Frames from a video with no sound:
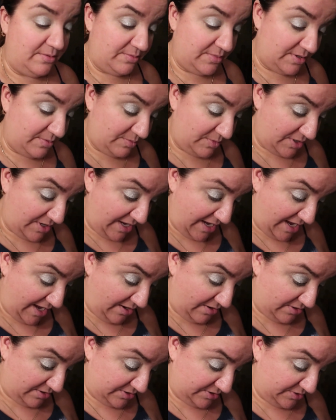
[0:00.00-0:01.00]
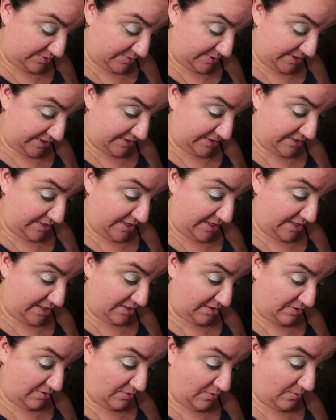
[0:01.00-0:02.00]
but I'm gonna hang on to it
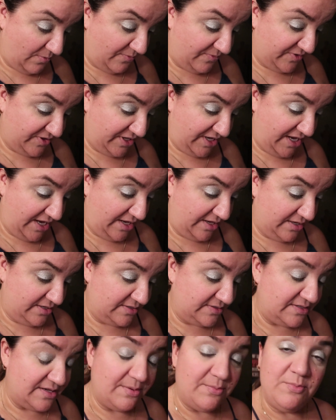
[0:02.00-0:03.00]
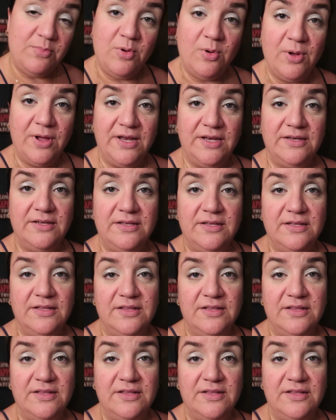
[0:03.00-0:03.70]
and hopefully some point